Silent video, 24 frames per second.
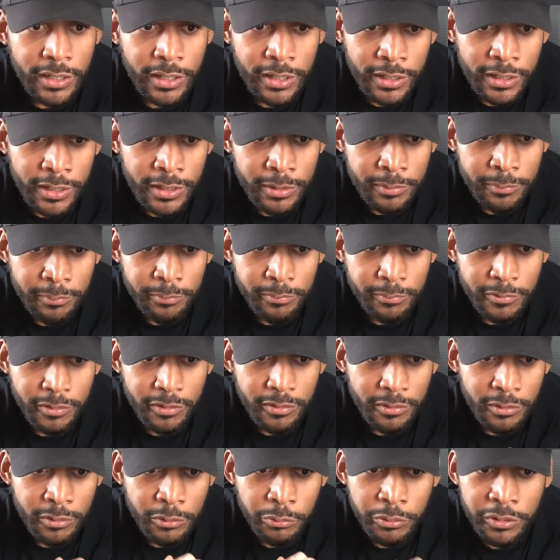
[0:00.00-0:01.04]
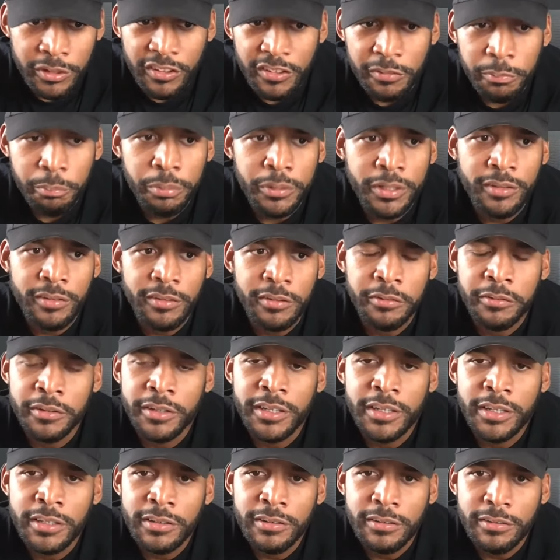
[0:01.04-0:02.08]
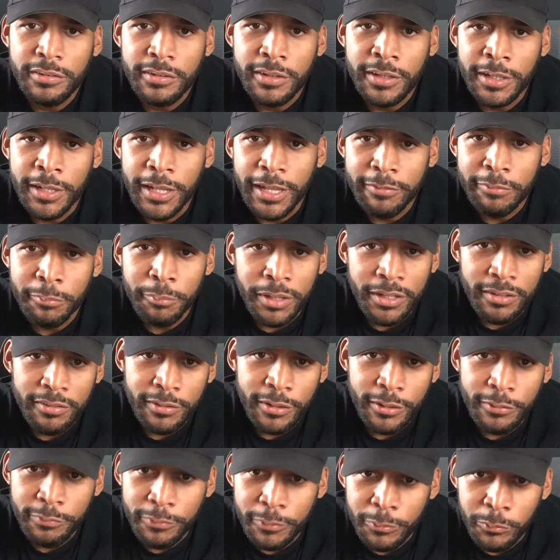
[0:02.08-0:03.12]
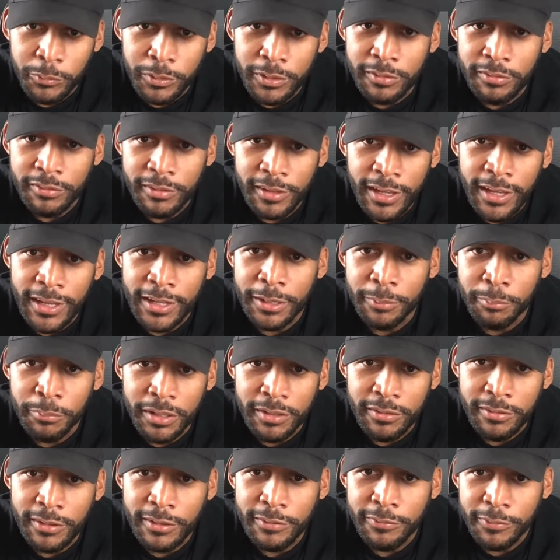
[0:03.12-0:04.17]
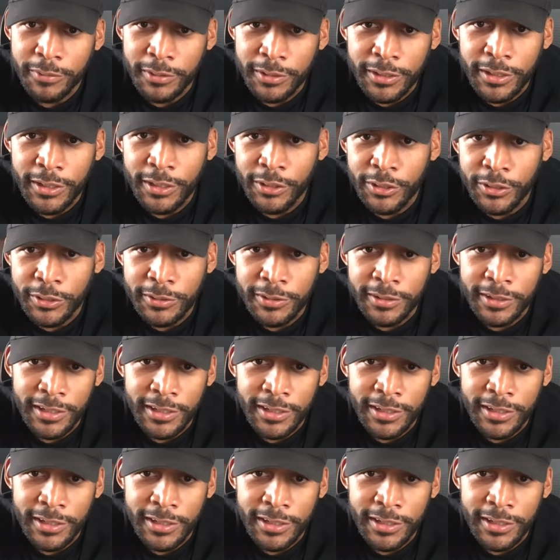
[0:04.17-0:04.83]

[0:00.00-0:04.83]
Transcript: doing a split screen and having myself on one side and myself on the other.